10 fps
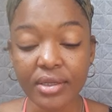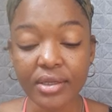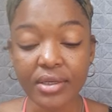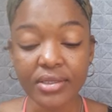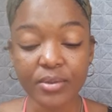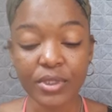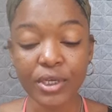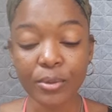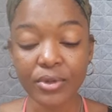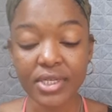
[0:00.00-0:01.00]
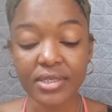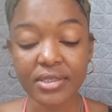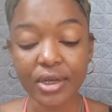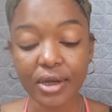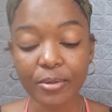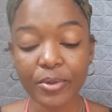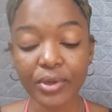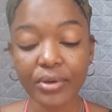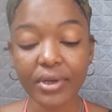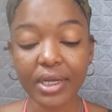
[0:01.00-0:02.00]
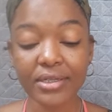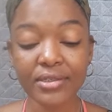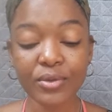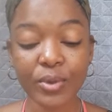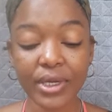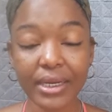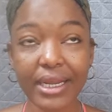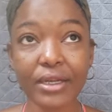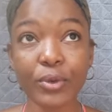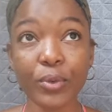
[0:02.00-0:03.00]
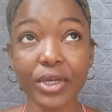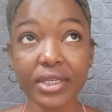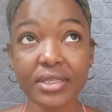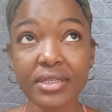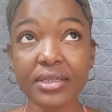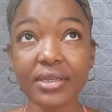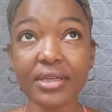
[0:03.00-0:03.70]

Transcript: there's something about a Scorpio as well and the wind